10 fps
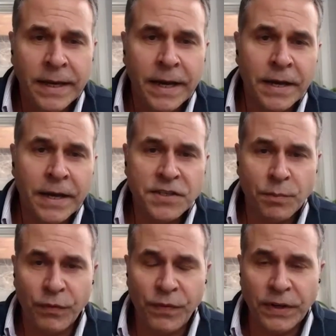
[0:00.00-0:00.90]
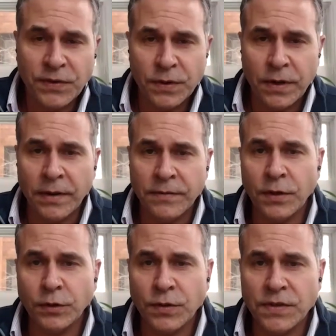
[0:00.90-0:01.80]
Uh, he's a professor of
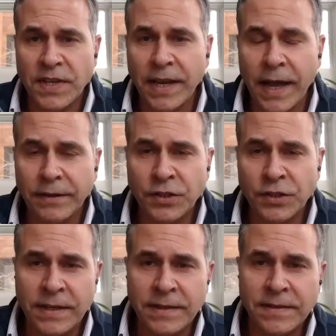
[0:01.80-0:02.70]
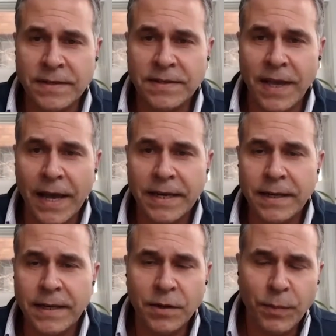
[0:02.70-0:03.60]
social psychology in
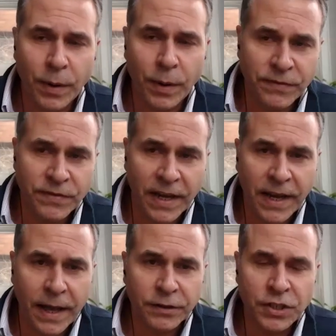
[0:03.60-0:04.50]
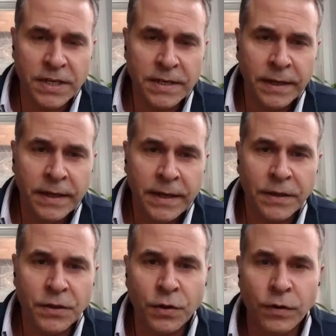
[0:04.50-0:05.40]
society in the Department of Psychology
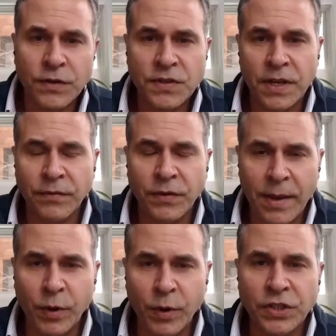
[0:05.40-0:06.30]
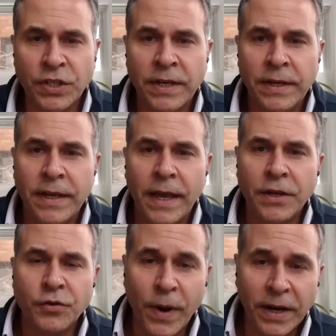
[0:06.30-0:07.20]
at the University of Cambridge
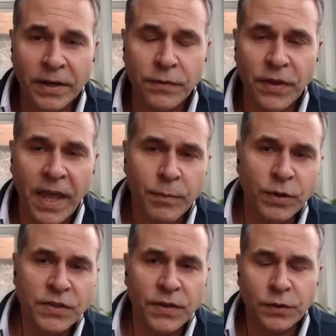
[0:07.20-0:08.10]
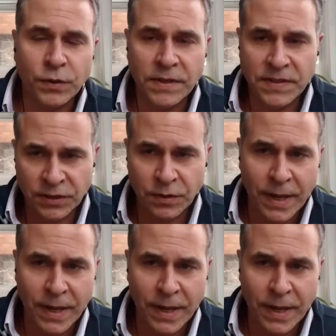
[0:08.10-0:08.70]
and director of the Cambridge Social Decision